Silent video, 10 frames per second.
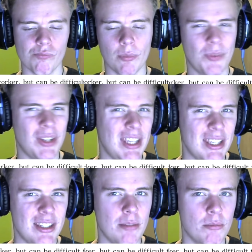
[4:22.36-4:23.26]
Fairly
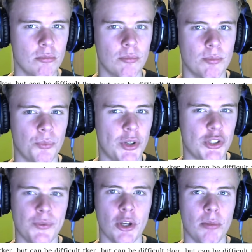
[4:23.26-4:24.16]
easy.
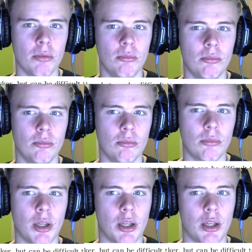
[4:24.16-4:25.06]
Phrasal verb.
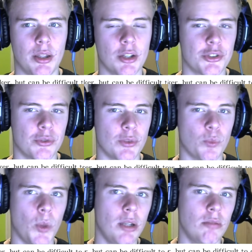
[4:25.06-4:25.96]
Uh, the answer is
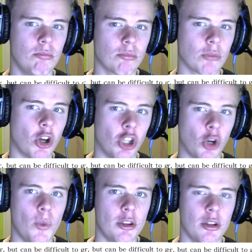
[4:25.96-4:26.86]
one. Along
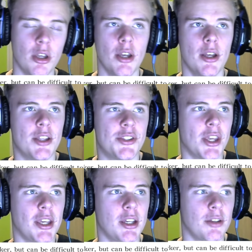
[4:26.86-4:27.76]
with. It's
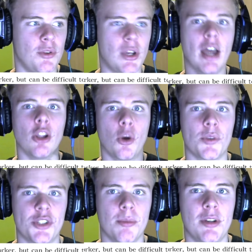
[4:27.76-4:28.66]
like, if you get along with
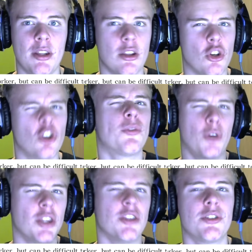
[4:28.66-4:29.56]
somebody, then you're good
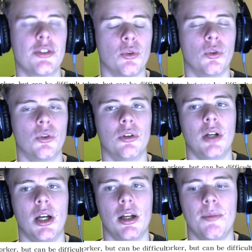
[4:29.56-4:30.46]
friends, or
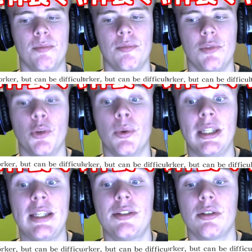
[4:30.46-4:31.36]
um, you at
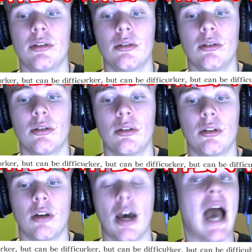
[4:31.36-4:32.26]
least
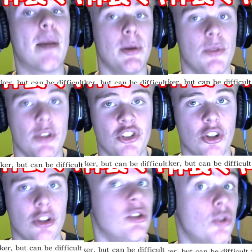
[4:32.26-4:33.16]
are happy with each
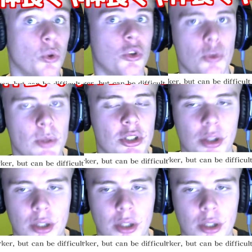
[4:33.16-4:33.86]
other, you talk to each other.